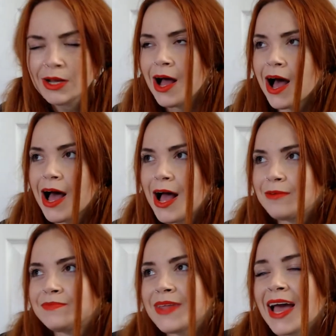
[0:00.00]

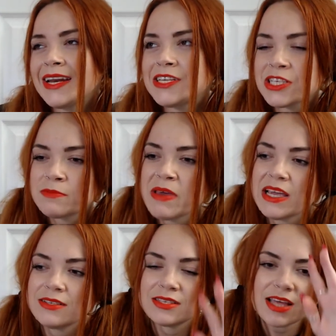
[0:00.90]
And it just
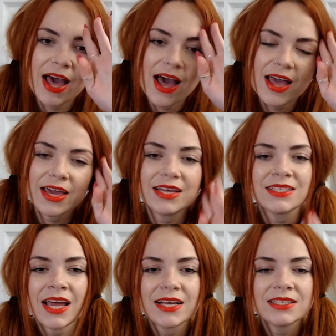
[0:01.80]
means that it
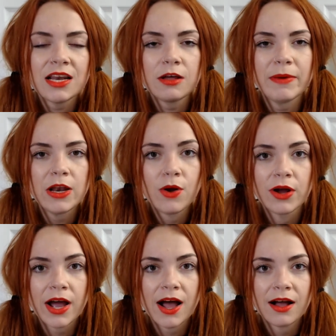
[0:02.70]
takes a little bit
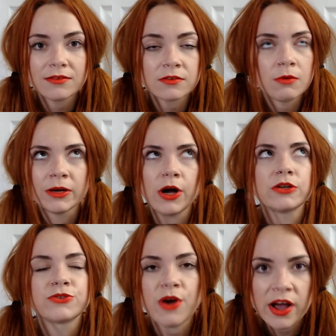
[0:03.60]
longer. Oh my God,
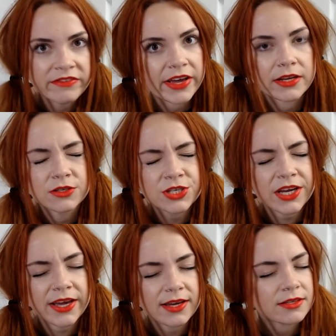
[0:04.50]
driving.
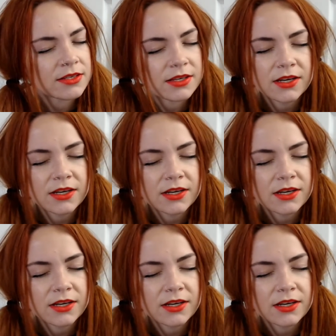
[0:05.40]
Jeez.